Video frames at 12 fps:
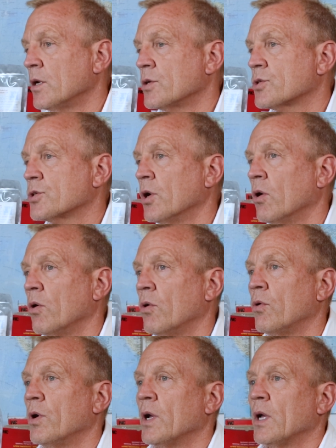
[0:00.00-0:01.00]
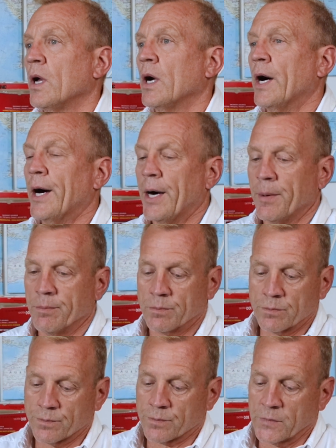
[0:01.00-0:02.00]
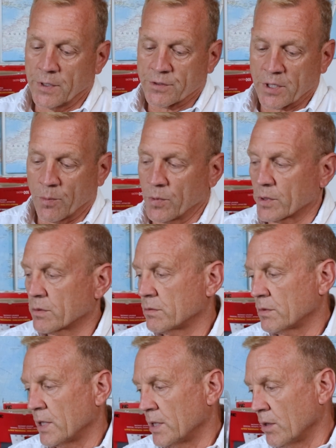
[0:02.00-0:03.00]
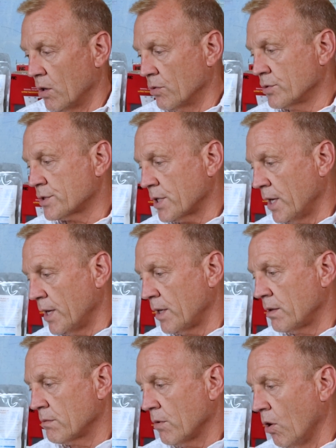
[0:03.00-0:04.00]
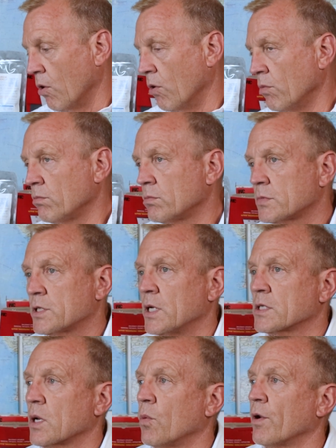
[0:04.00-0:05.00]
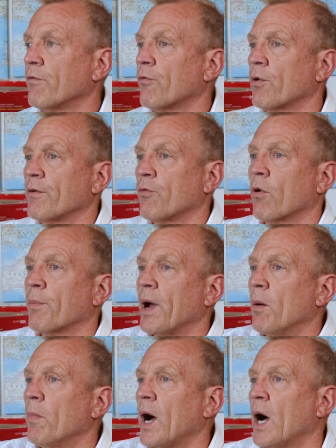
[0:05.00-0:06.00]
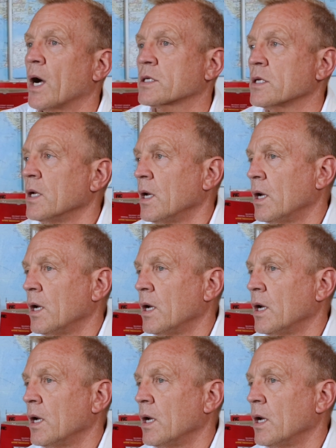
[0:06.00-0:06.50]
So if someone that owns a home says, I want a 44-pound box,